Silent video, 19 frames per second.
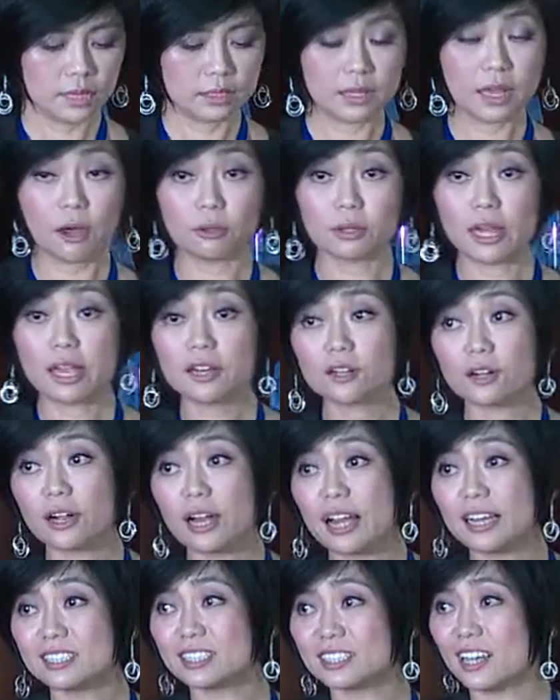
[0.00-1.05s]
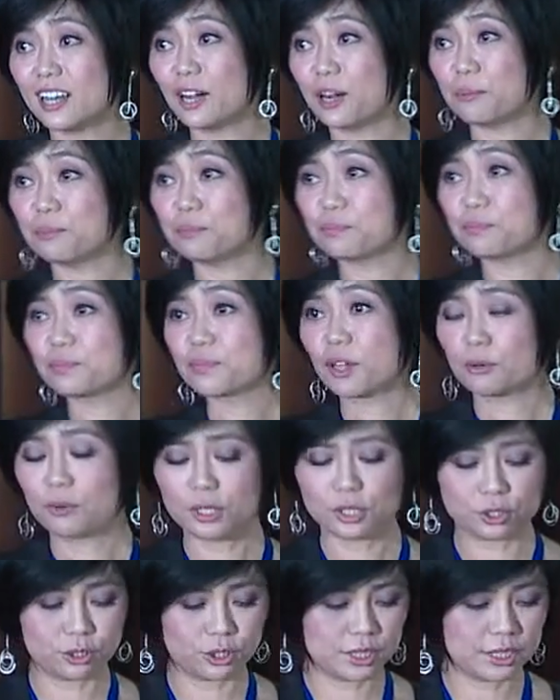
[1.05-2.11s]
Now later, as um,
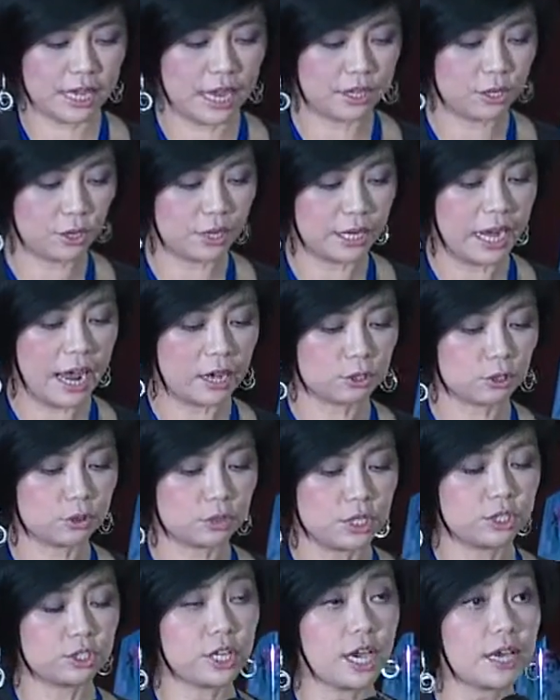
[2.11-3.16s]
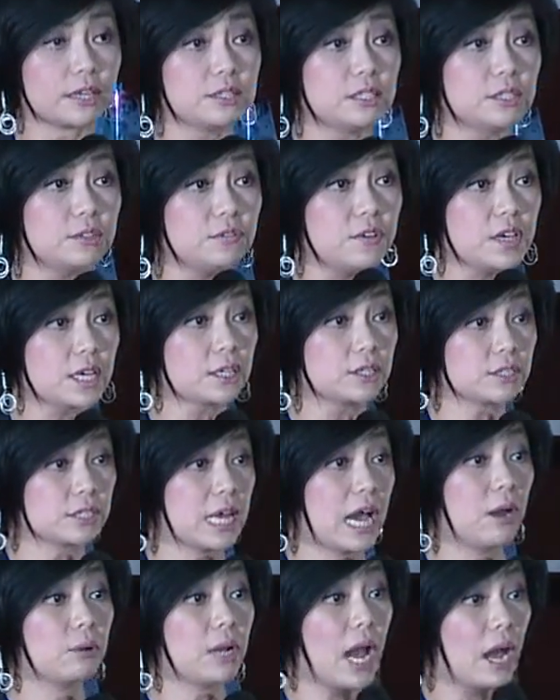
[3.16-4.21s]
Richard said, you can actually check these vehicles
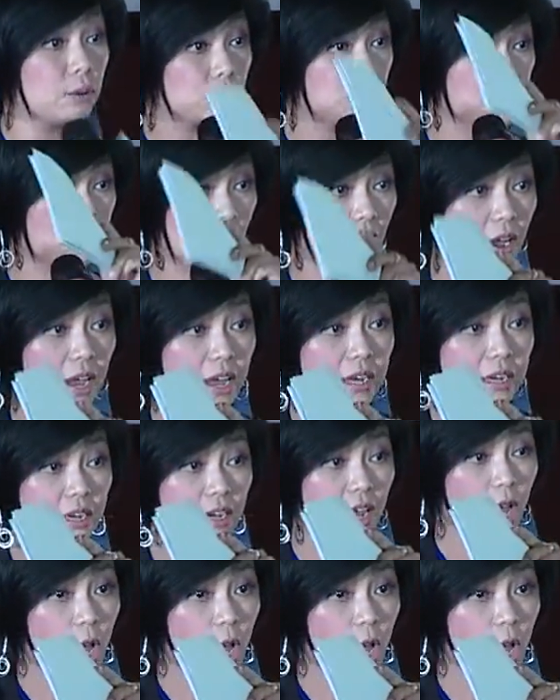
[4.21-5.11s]
out outside,